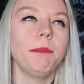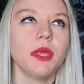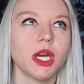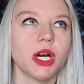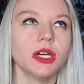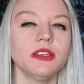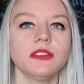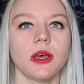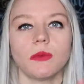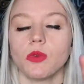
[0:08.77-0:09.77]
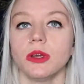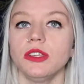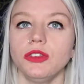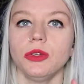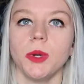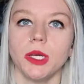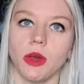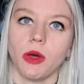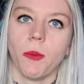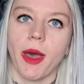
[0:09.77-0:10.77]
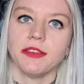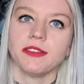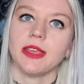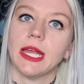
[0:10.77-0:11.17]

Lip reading: because I'm going to Y'all West